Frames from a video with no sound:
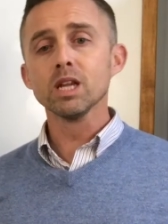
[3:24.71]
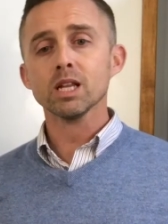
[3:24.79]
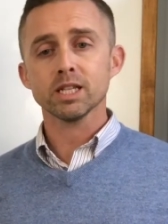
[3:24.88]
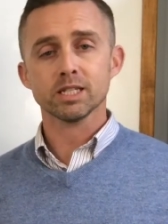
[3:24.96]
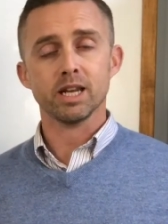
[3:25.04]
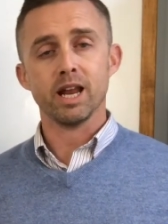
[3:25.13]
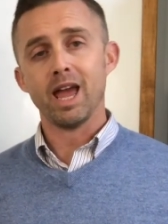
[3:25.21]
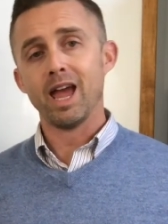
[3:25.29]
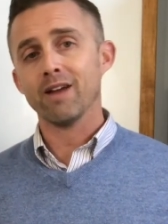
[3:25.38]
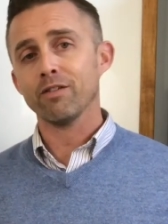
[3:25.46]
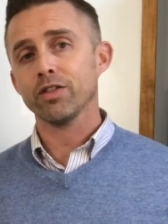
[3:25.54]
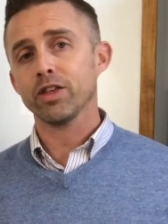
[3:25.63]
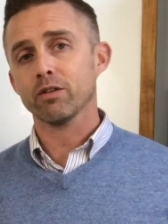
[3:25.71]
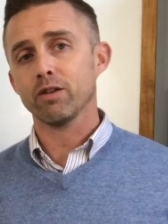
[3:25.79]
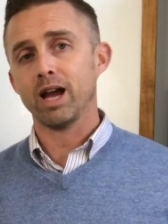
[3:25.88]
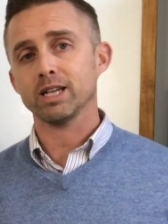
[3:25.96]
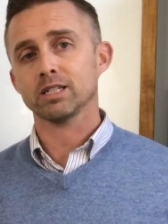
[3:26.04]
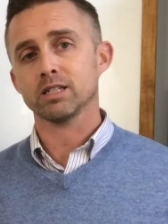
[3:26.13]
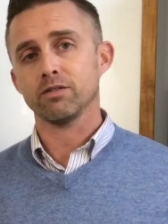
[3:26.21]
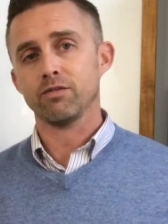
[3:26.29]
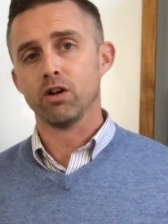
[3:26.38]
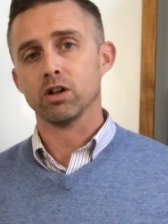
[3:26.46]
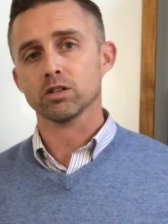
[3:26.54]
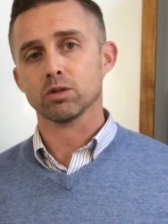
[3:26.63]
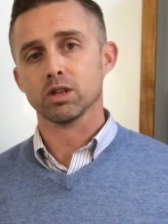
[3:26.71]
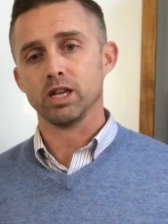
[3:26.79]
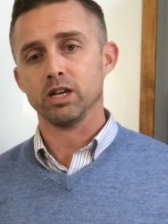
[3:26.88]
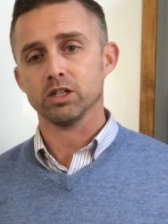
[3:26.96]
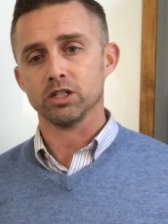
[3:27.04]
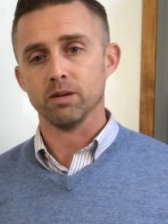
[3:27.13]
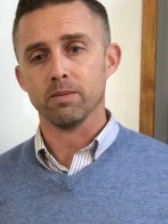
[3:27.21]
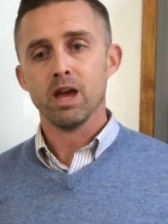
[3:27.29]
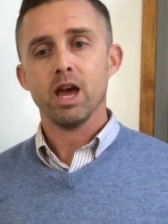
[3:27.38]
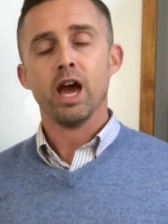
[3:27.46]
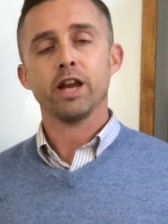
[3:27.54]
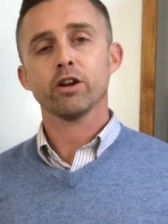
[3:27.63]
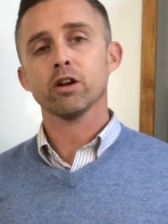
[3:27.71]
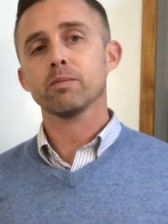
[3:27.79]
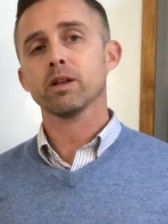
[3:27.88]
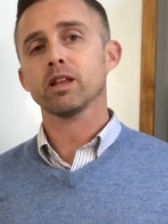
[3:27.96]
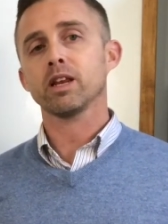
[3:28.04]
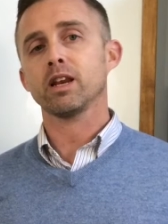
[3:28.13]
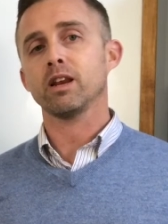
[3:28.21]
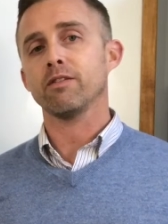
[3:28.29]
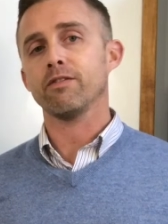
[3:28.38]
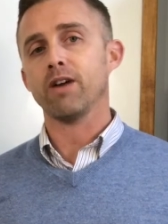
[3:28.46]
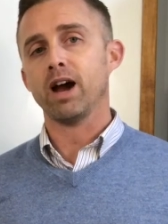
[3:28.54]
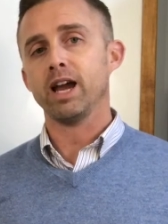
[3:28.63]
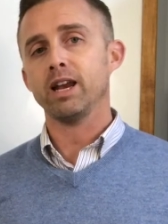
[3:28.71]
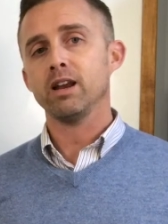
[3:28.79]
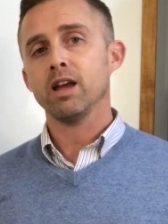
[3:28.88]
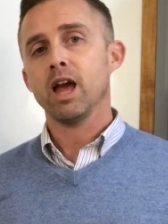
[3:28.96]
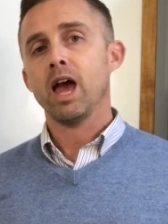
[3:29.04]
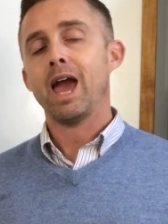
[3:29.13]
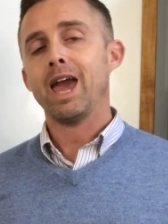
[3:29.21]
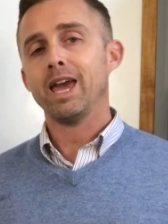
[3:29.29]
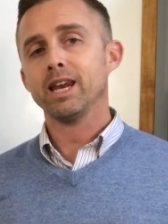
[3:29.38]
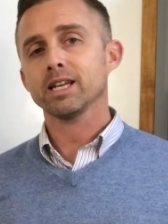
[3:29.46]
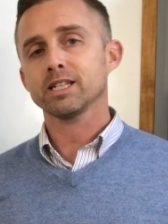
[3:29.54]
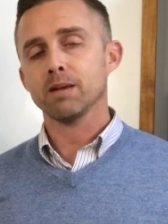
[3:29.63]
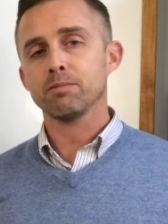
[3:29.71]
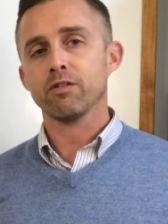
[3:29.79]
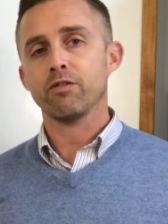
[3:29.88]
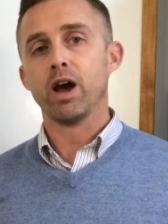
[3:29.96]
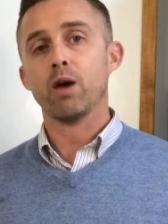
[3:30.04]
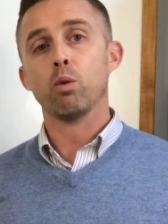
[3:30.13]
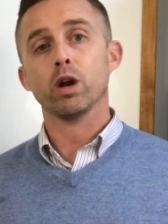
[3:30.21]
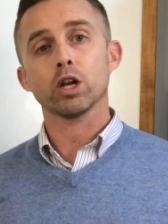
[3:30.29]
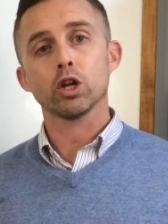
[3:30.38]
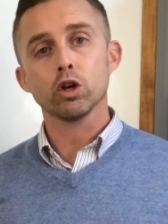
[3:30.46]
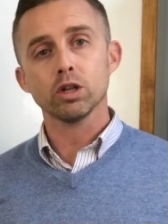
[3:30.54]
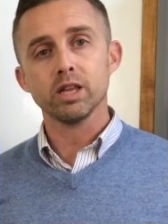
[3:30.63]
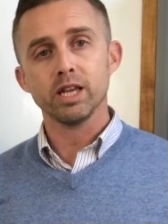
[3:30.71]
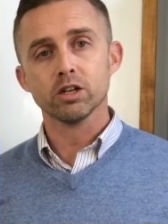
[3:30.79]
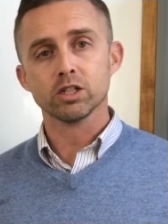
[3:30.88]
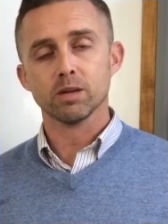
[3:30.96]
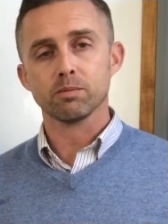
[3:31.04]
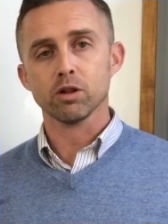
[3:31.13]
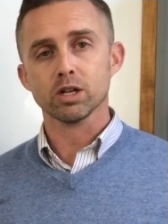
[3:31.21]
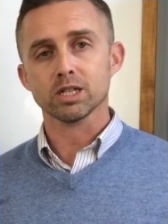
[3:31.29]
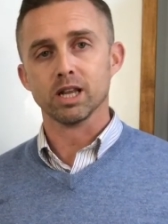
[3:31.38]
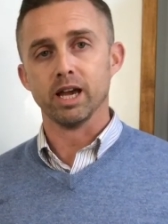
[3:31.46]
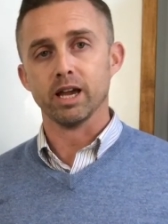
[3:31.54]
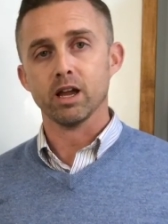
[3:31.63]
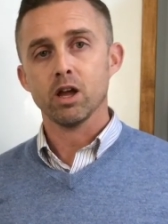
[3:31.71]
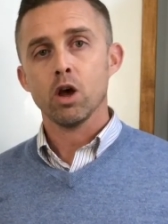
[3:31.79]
Listen, everything rises and falls with leadership, and your ability to define and exemplify what good leadership looks like